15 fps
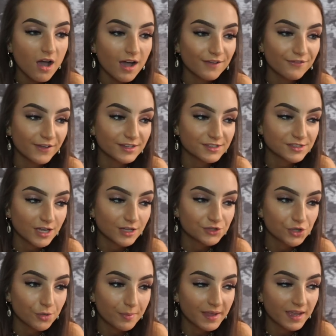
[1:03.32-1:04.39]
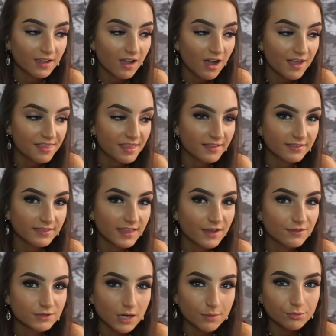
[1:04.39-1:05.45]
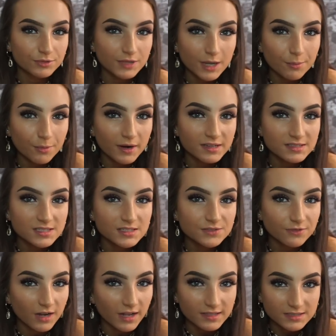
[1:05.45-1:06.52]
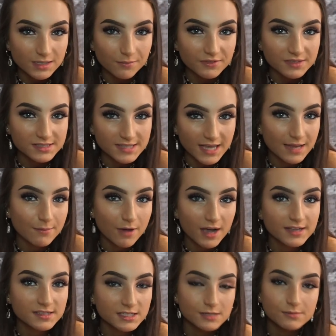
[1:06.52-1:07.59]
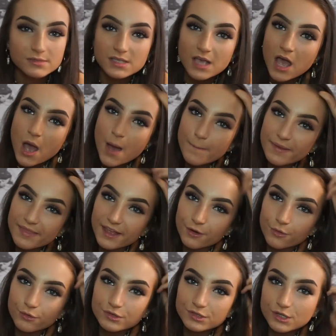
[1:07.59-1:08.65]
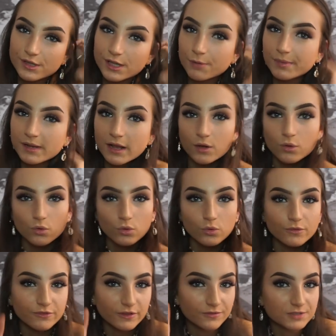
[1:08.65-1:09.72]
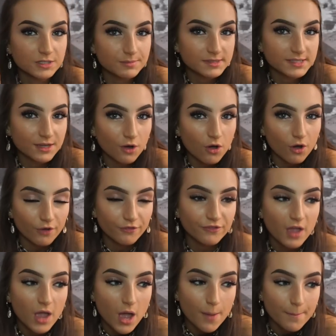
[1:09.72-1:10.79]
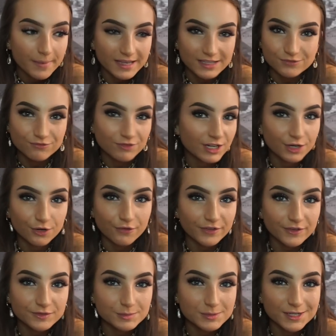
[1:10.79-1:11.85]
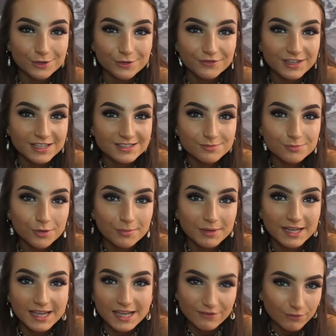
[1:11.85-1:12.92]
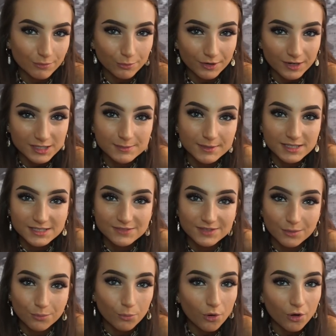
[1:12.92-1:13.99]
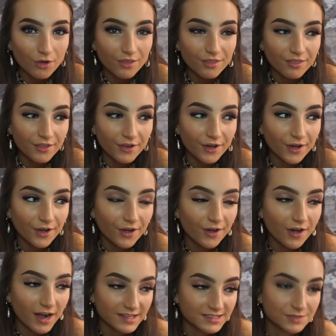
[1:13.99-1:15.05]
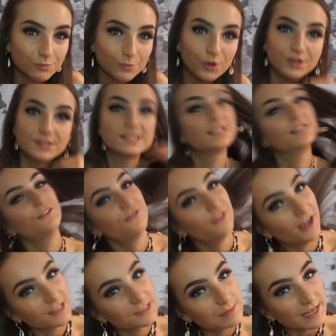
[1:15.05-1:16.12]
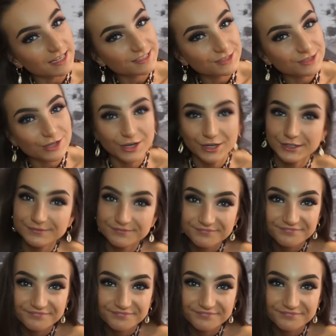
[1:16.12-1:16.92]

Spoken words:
I first started shopping, I think they've doubled their prices for like some of the same items, but then also they'll be like, oh, 50% off. But it's really not 50% off. It's probably even more expensive than what the item was in the first place. So